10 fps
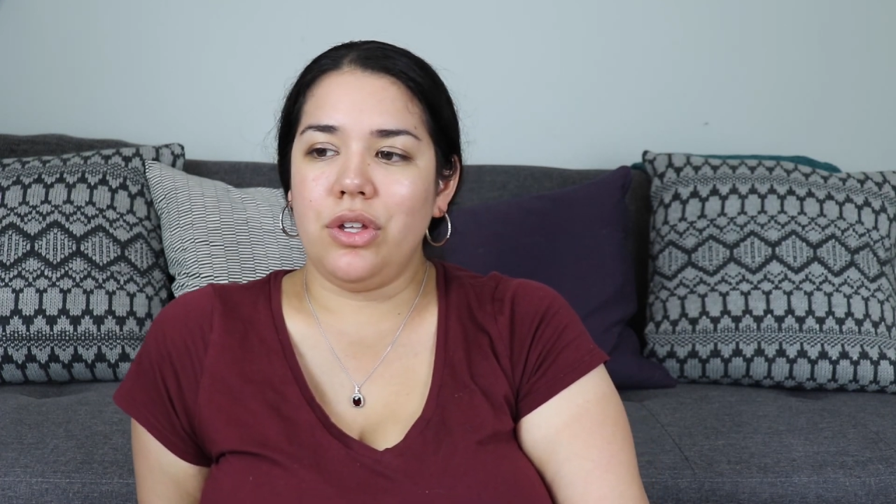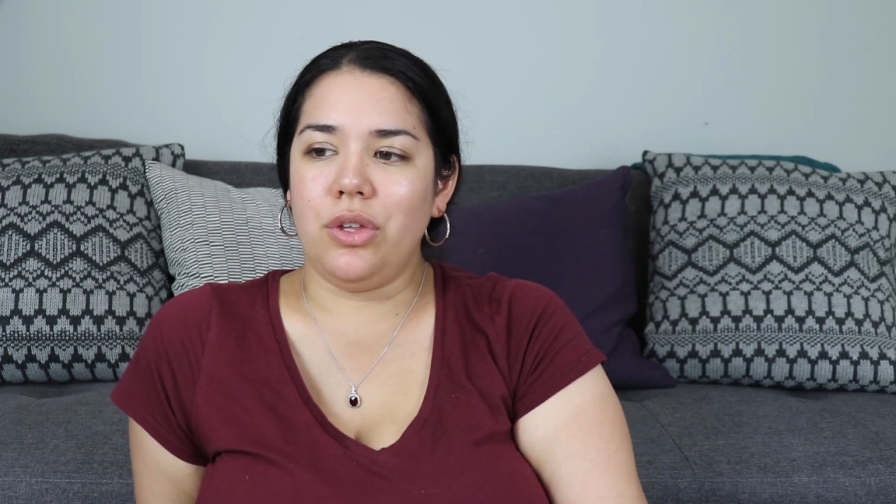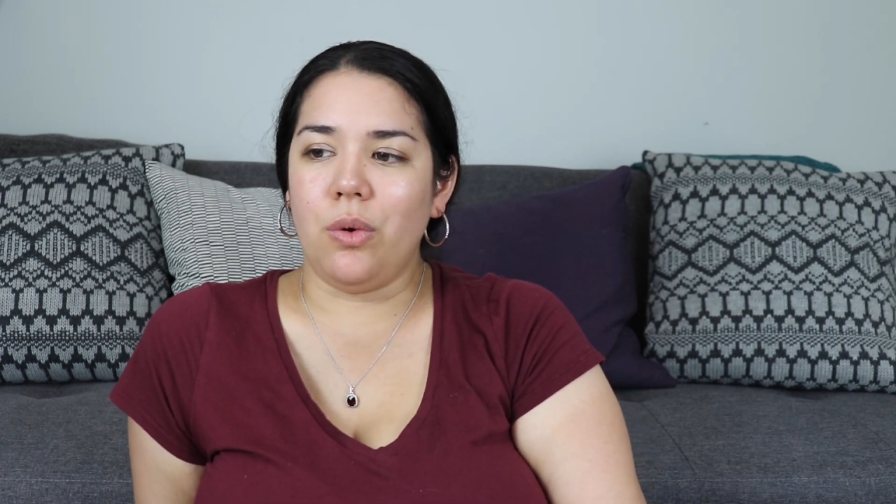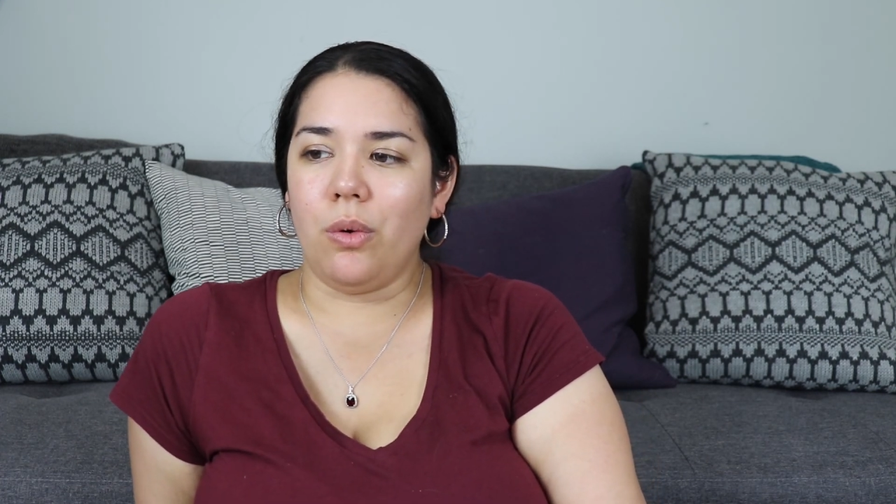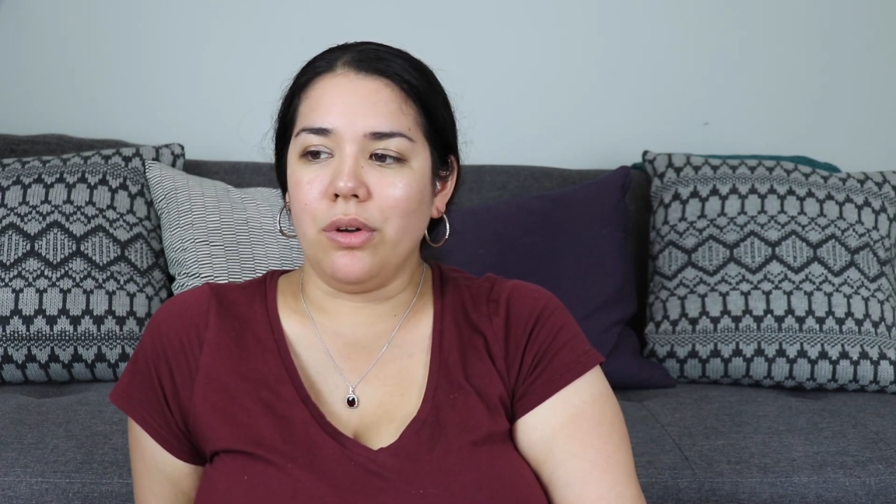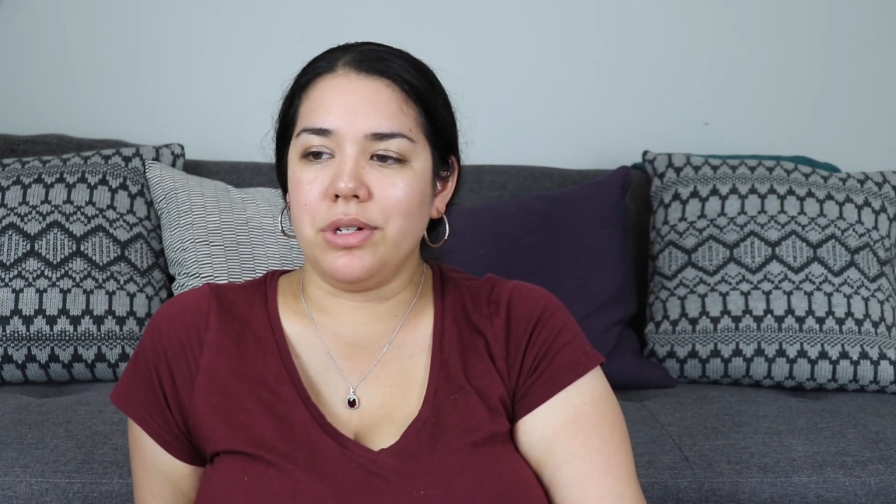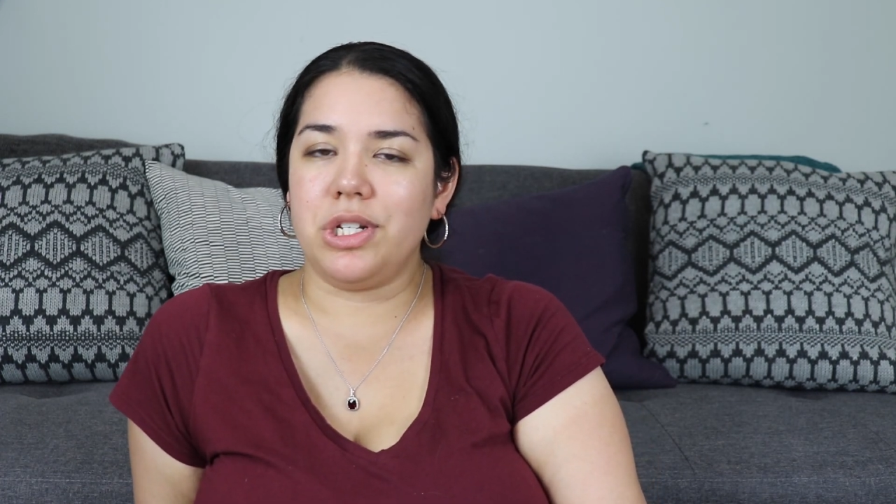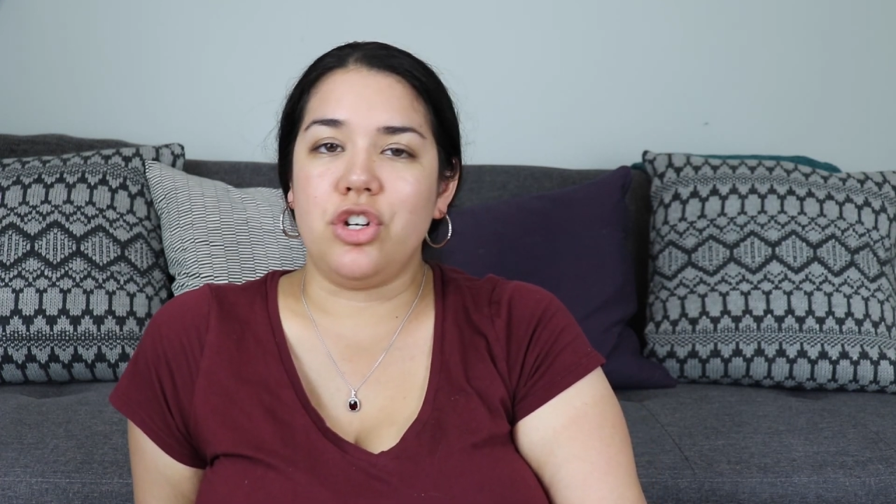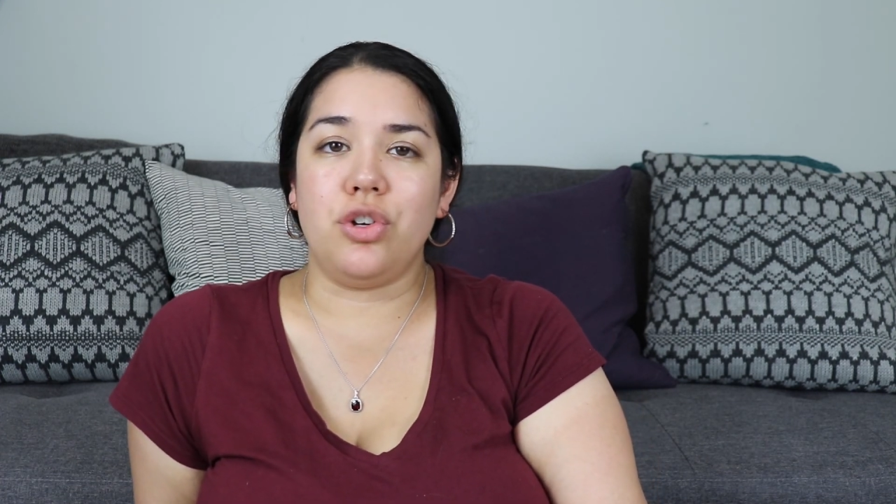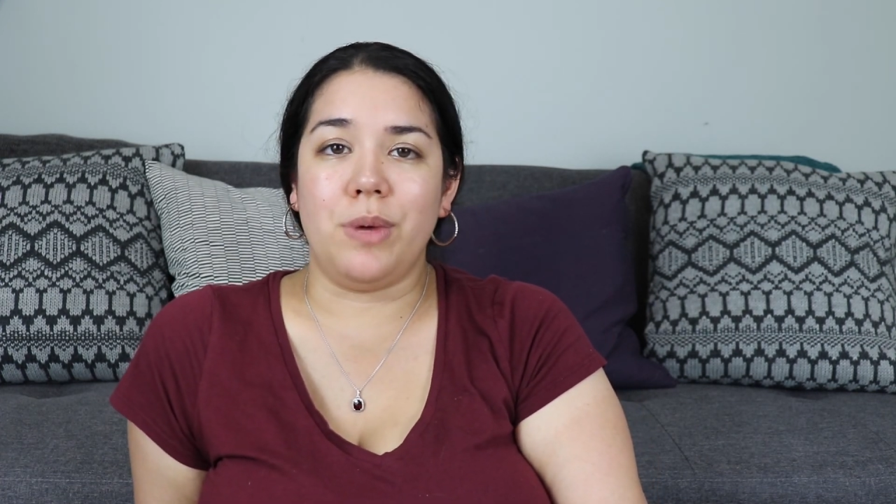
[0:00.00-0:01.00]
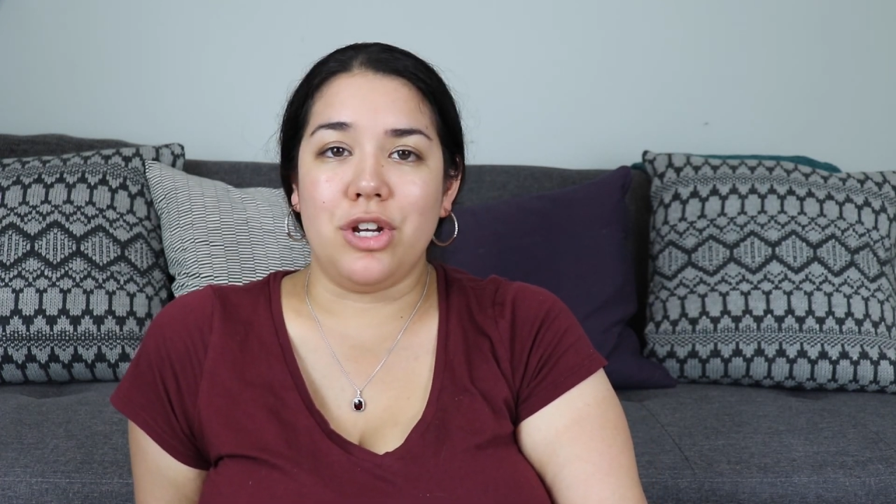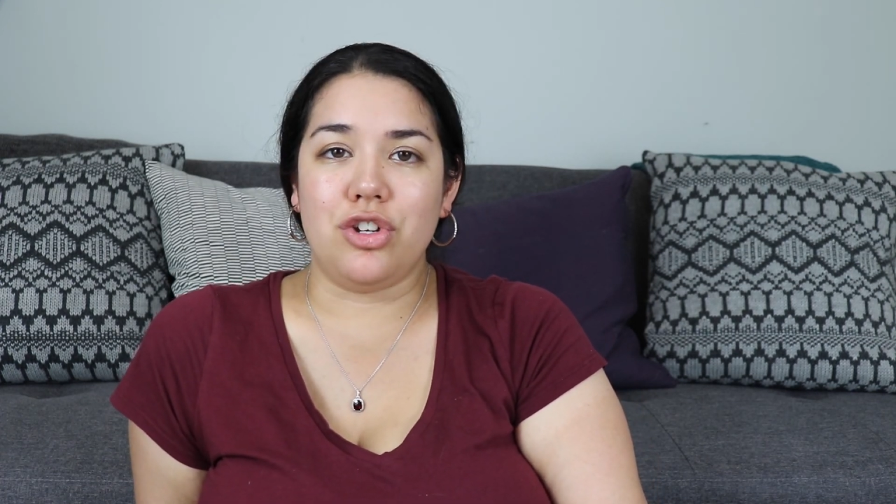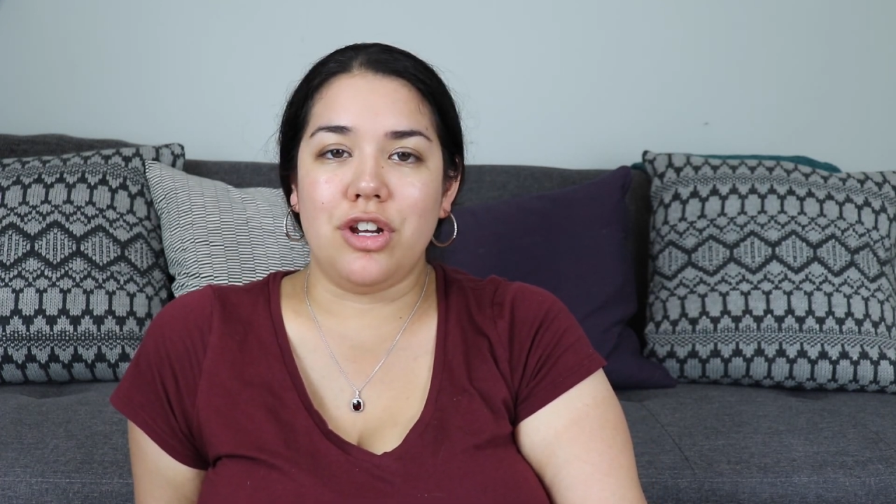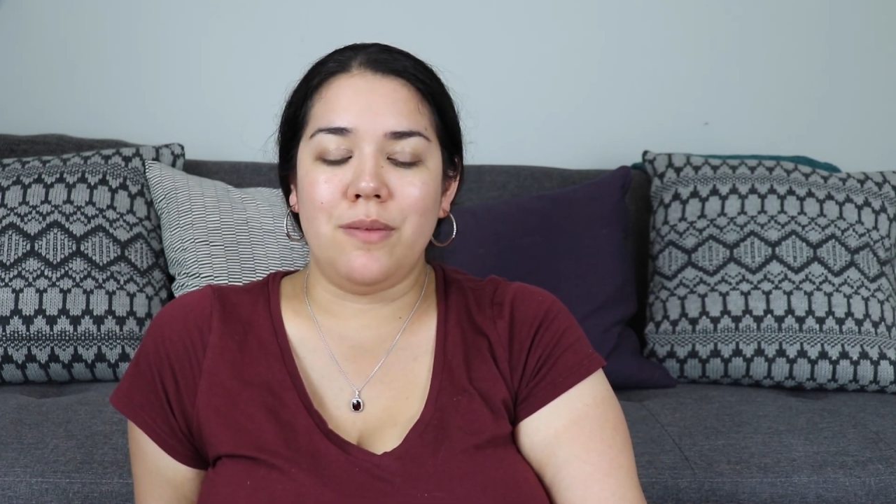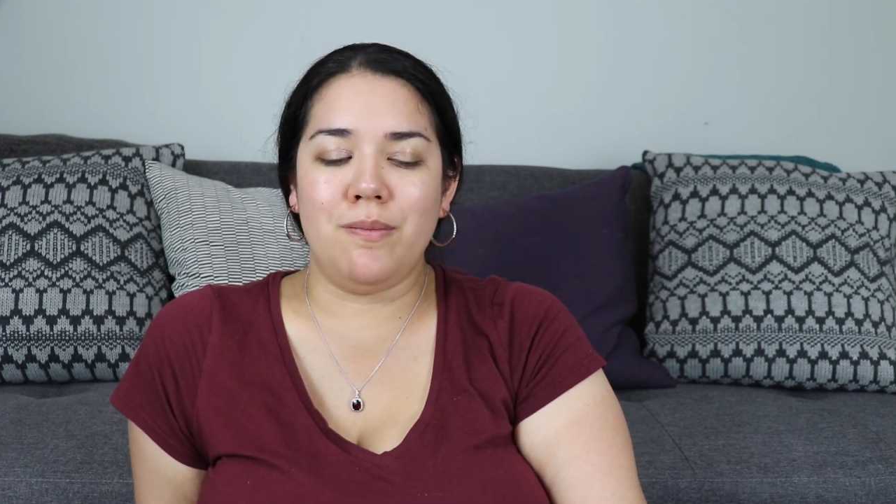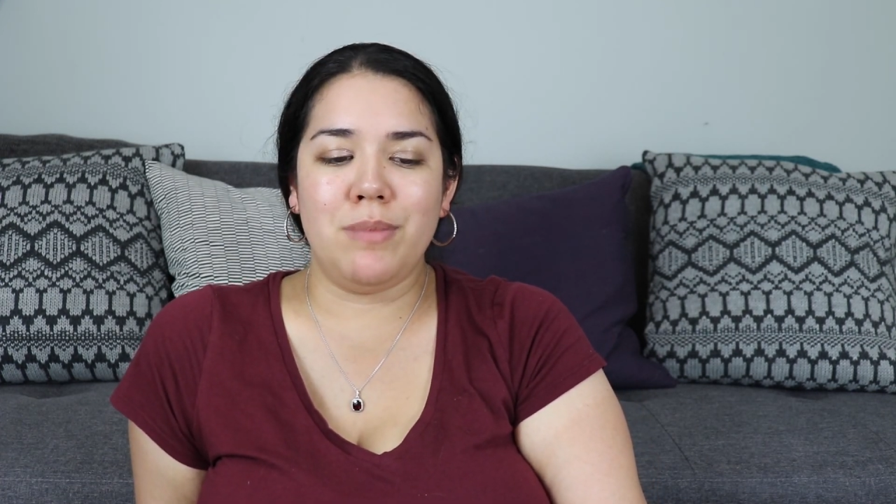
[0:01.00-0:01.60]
your situation,